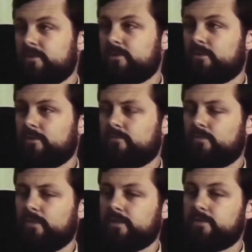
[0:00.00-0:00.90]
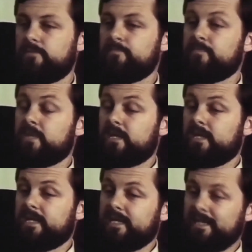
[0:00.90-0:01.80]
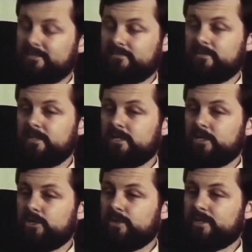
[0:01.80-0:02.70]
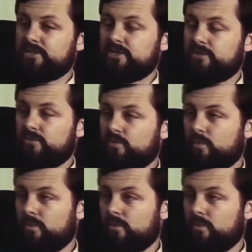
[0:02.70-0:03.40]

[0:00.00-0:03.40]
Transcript: one in 24 months. If you had a central